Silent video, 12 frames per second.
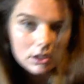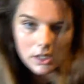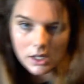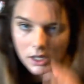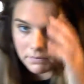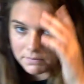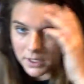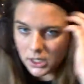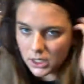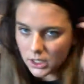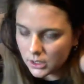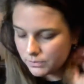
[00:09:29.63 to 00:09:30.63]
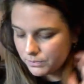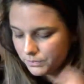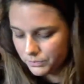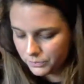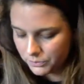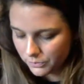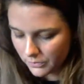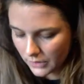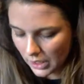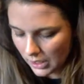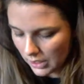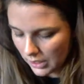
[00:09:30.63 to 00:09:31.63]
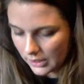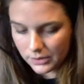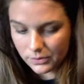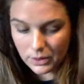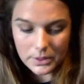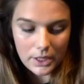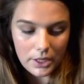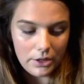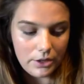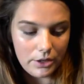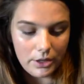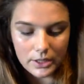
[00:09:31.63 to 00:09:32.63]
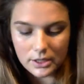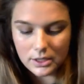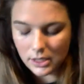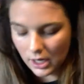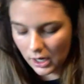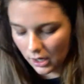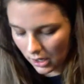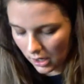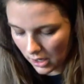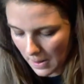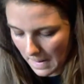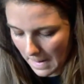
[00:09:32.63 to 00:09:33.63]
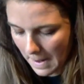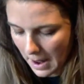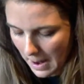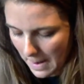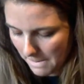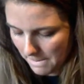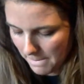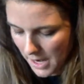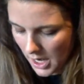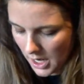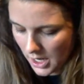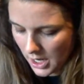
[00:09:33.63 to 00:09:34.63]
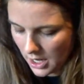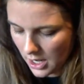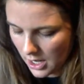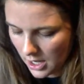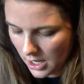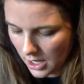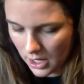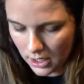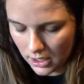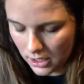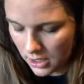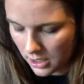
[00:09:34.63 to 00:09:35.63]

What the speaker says: can't find it. This is what I'm telling you, dude. This is like mania.